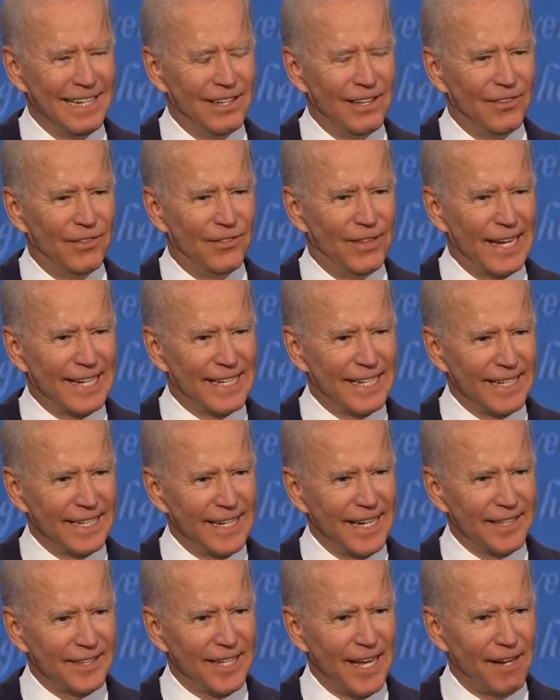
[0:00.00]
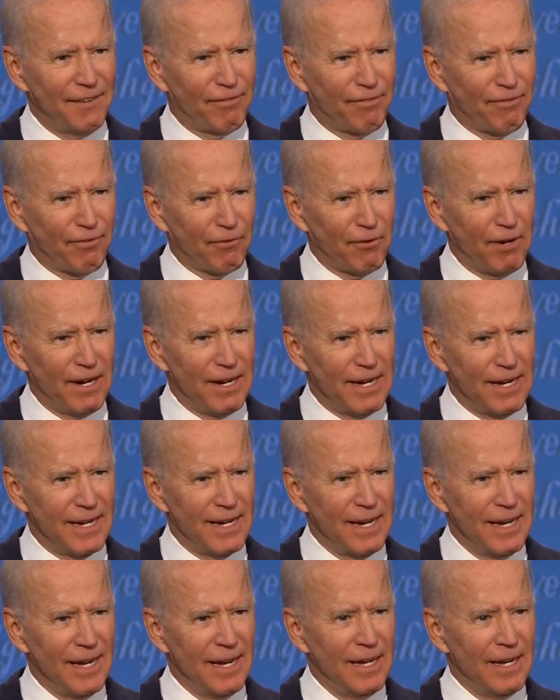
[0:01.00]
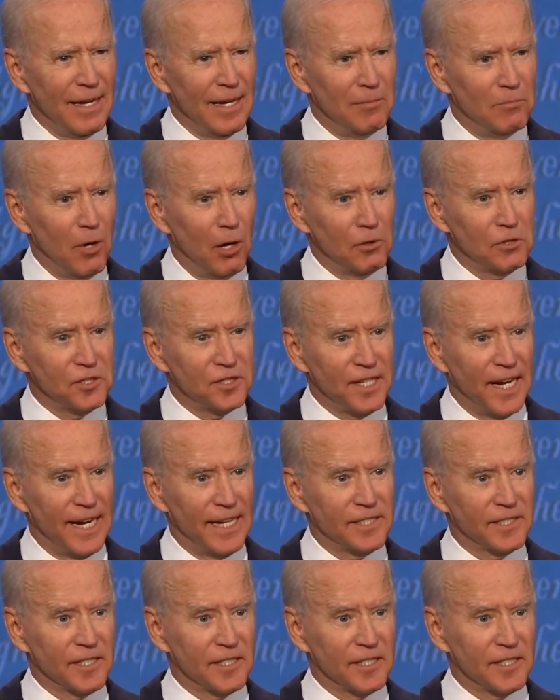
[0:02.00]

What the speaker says: They can get that free in most states,